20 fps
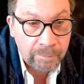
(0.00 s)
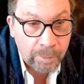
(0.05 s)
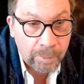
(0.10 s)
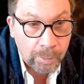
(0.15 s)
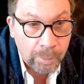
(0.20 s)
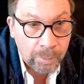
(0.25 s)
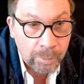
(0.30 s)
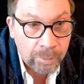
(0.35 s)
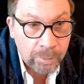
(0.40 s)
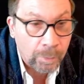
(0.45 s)

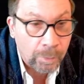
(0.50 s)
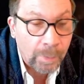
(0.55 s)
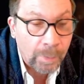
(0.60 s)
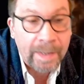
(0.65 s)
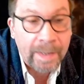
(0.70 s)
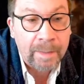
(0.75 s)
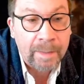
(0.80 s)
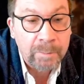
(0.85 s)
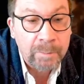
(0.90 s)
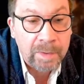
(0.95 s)
volts, or
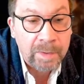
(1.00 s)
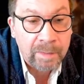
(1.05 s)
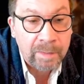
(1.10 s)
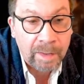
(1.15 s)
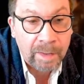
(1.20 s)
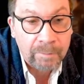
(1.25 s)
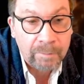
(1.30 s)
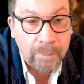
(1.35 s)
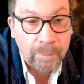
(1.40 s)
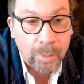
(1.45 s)
right up to
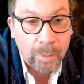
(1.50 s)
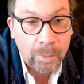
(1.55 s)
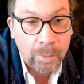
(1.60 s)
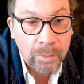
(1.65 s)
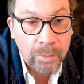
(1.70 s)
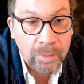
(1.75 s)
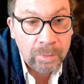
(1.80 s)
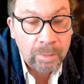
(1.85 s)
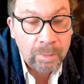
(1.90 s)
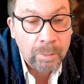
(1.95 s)
10
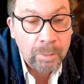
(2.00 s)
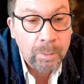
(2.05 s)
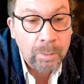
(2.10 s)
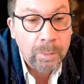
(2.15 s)
volts.